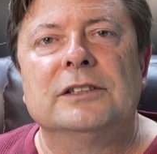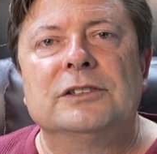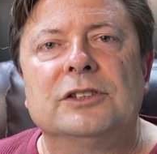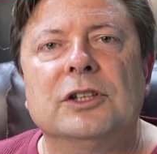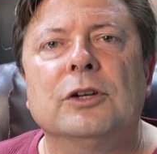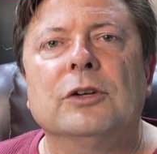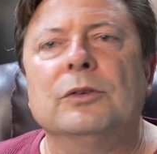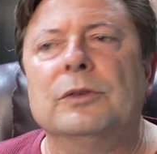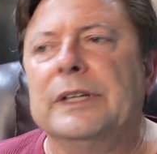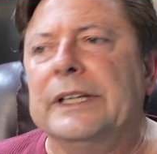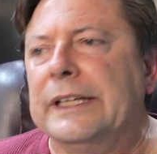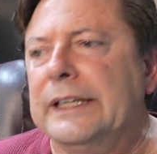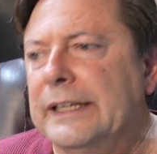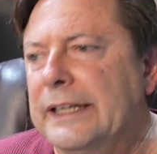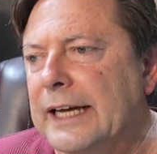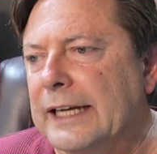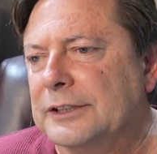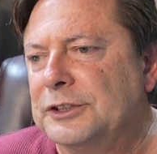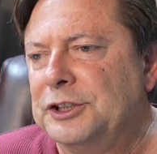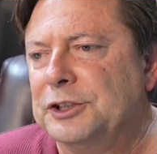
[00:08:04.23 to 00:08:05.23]
So
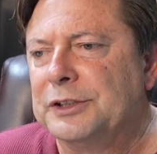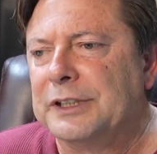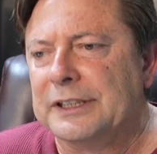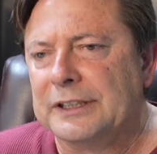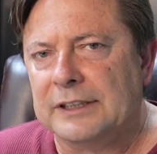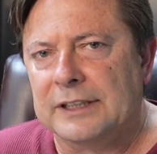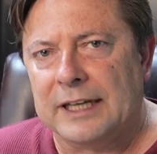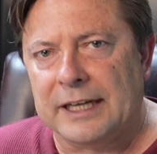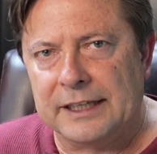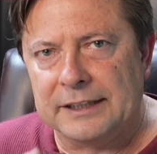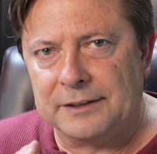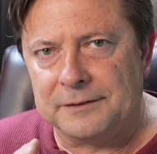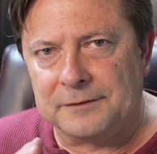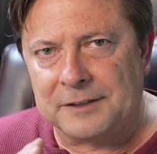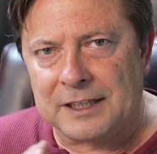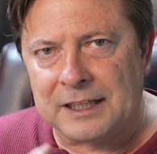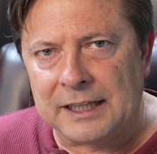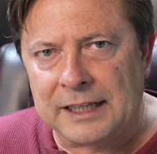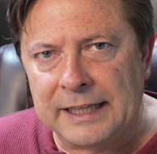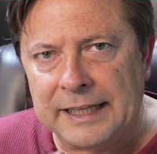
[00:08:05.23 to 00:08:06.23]
yes, you can kind
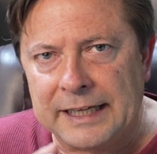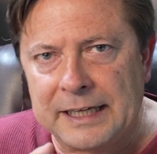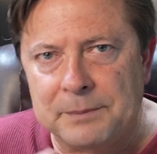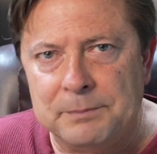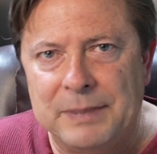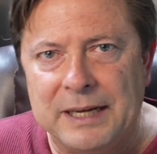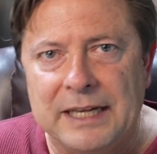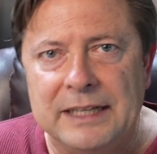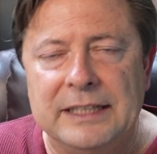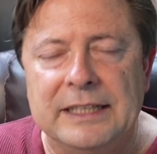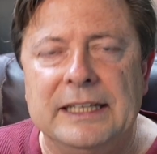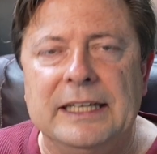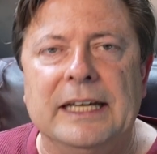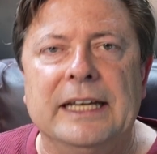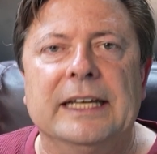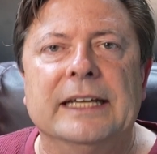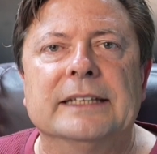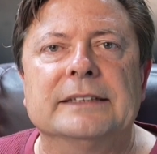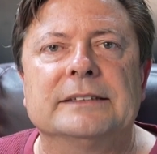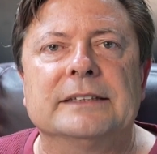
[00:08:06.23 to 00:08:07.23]
of clickbaity
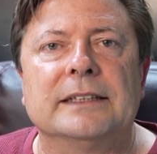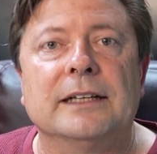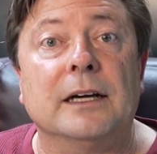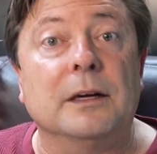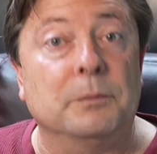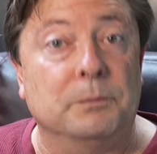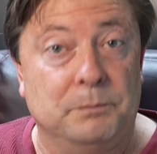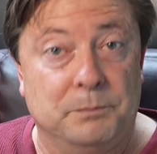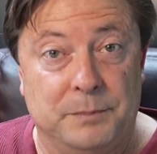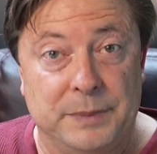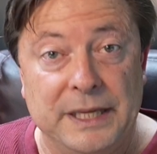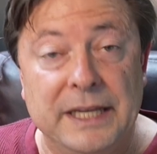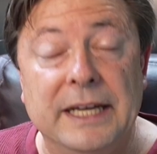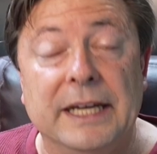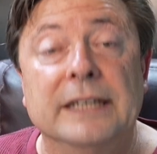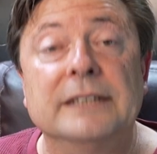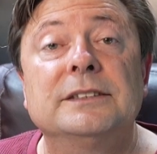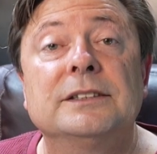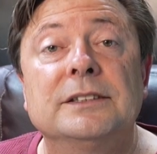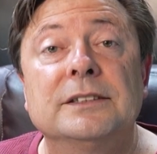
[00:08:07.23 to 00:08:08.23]
it a
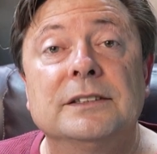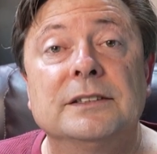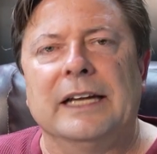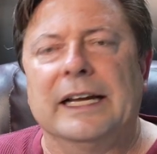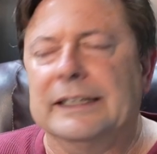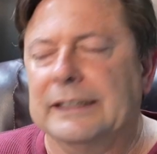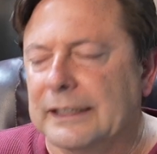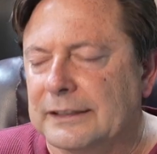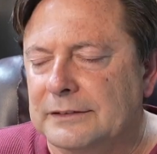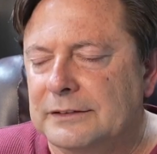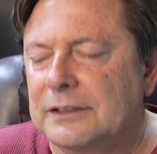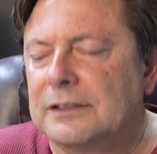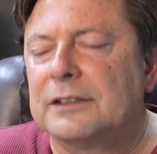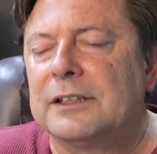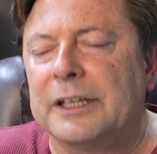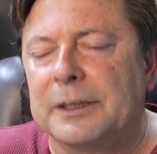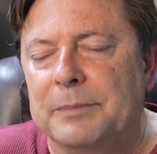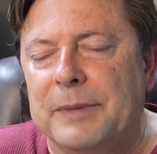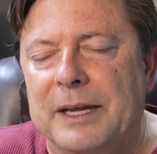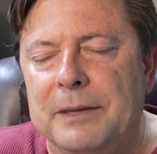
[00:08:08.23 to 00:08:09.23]
bit. And yes,
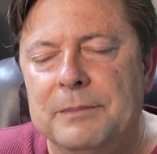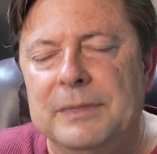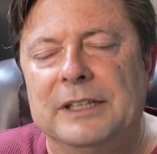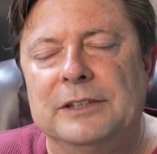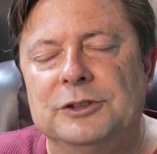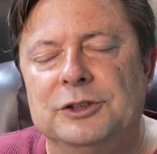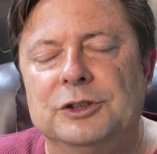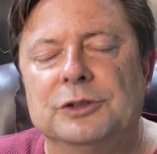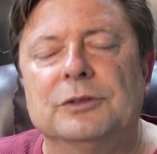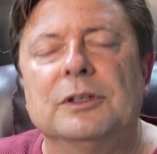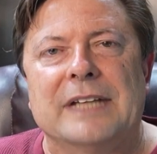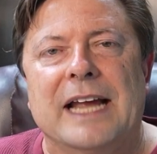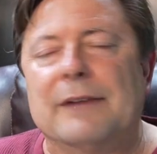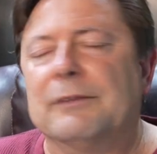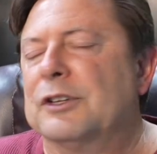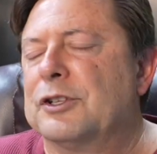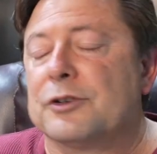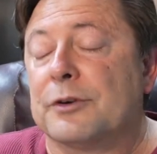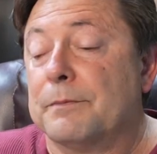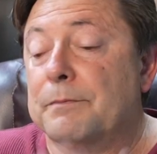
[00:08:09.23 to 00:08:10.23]
clickbait means you have
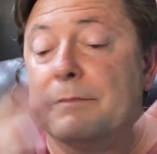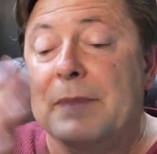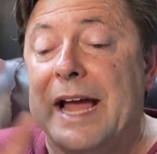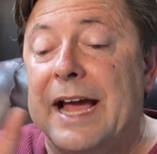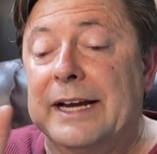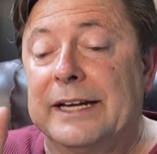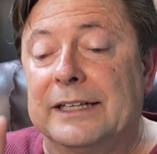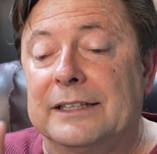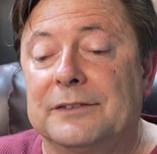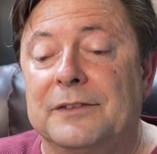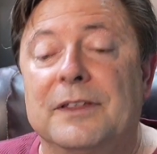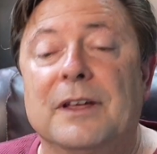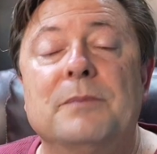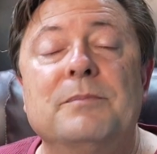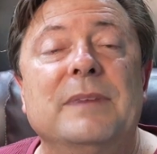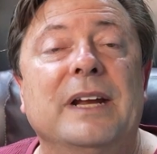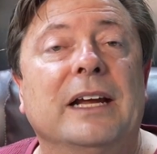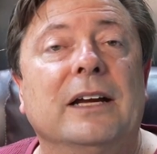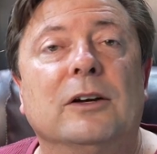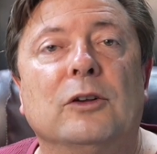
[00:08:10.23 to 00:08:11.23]
a dramatic
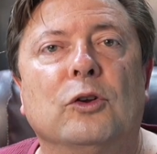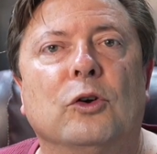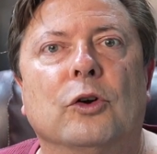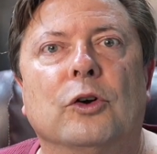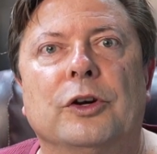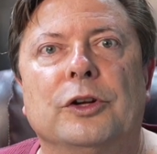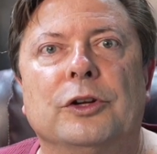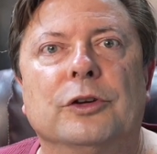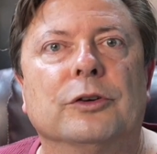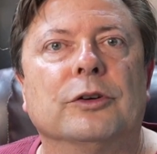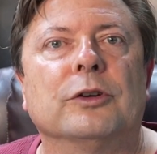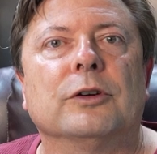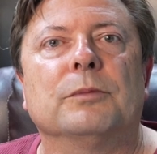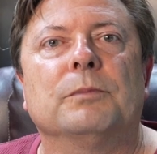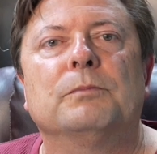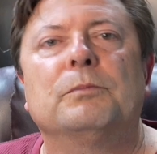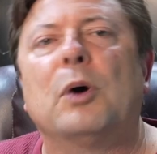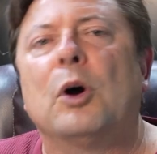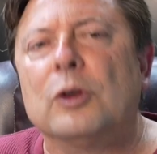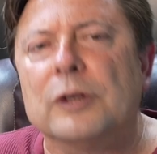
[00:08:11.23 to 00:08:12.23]
thumbnail or you're
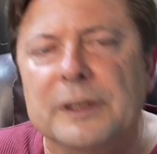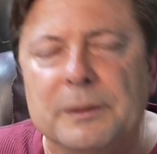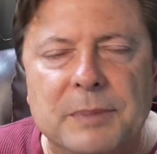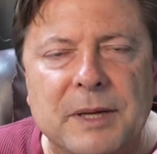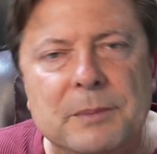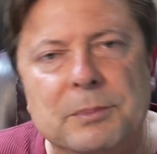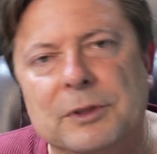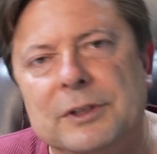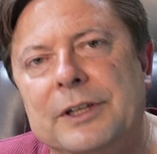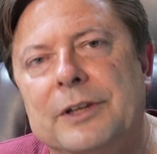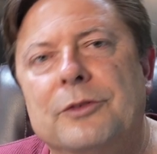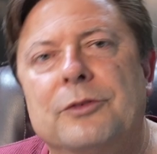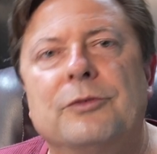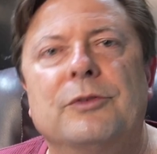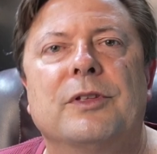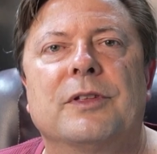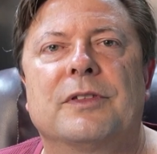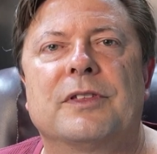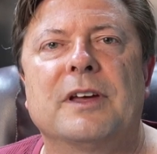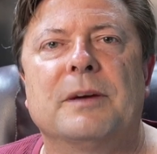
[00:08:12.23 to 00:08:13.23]
pulling people in through
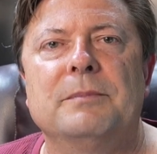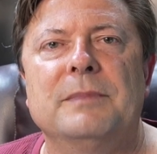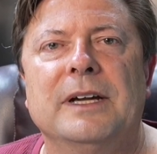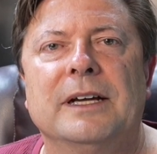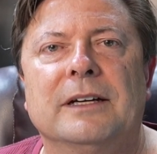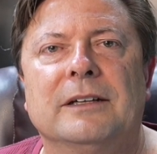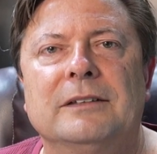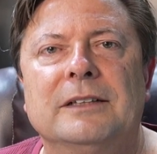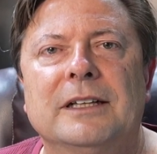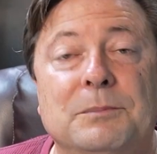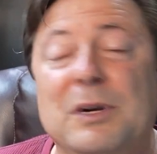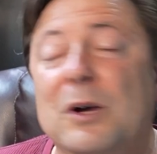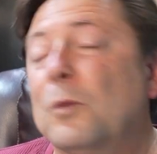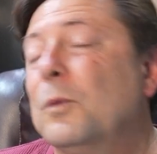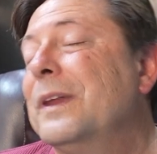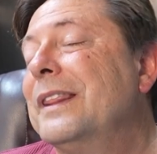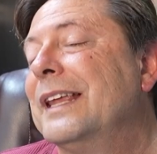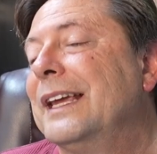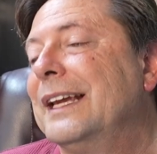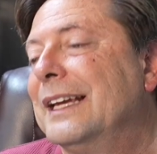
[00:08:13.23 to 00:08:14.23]
the thumbnail, but
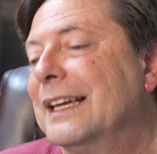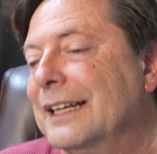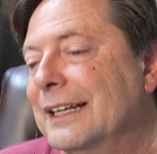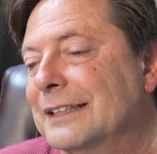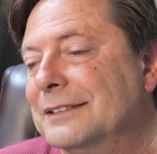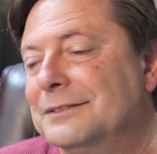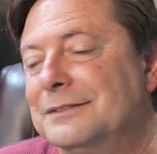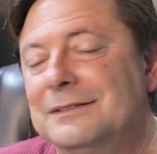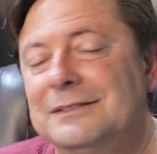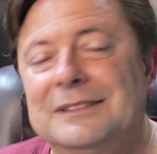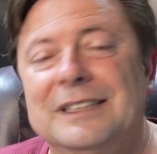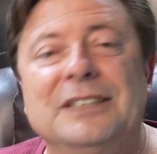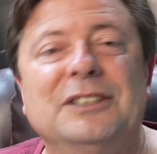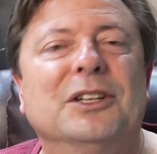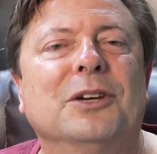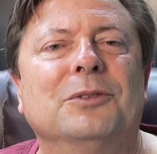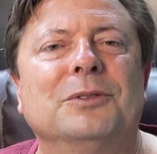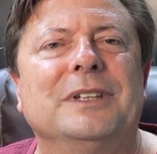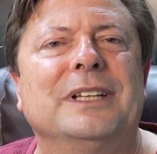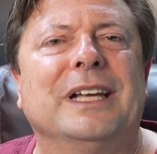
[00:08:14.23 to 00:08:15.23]
when they get in, they
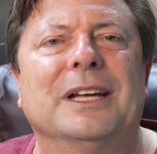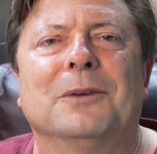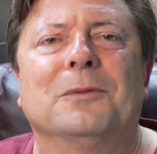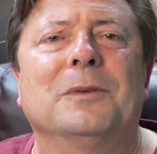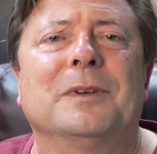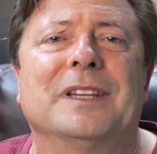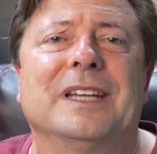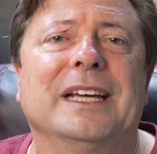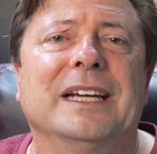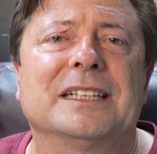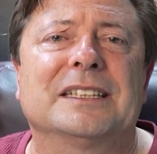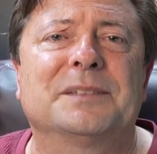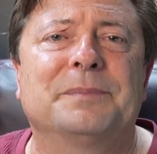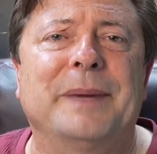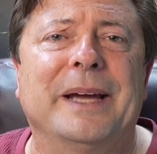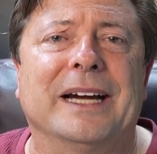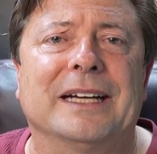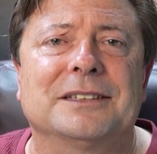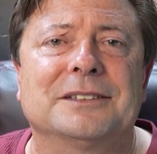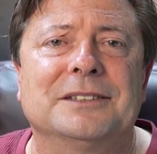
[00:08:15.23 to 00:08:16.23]
don't get what they
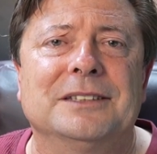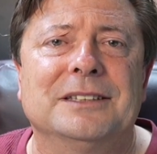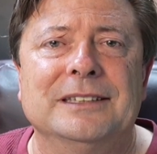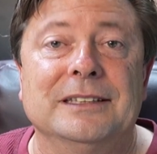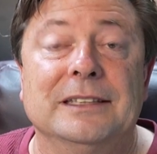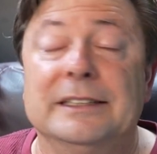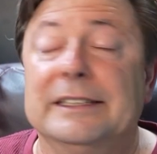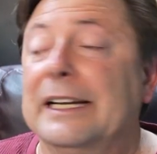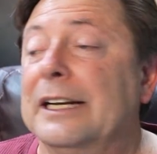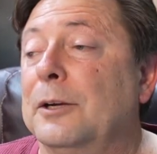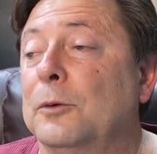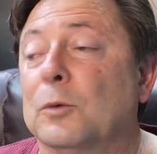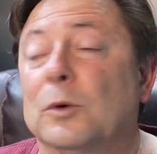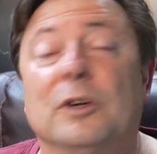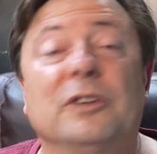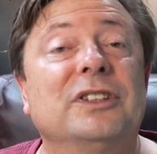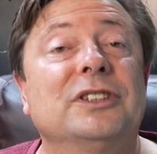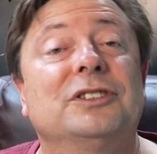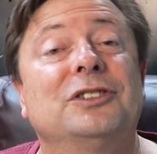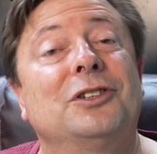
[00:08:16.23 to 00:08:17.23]
expect. In dating
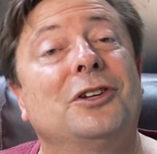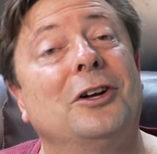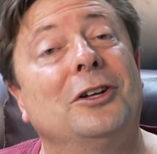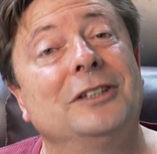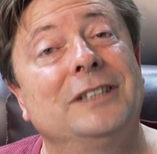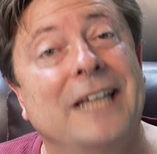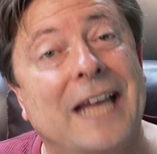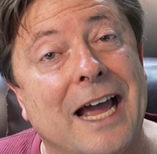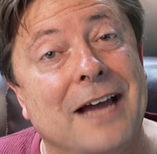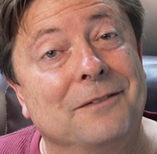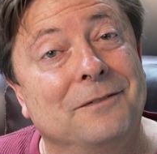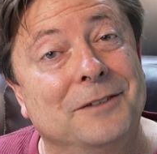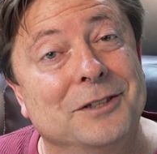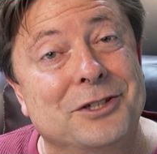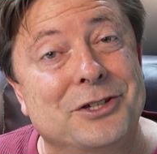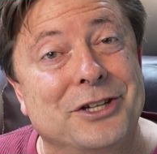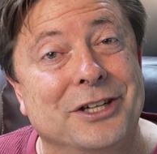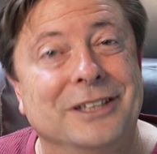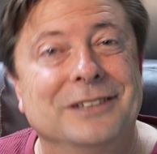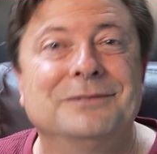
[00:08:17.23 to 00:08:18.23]
world, this is called
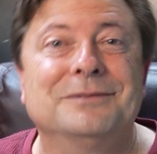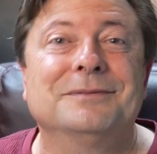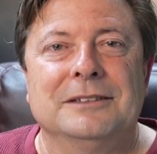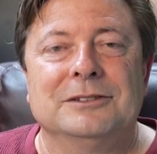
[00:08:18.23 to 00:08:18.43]
catfishing.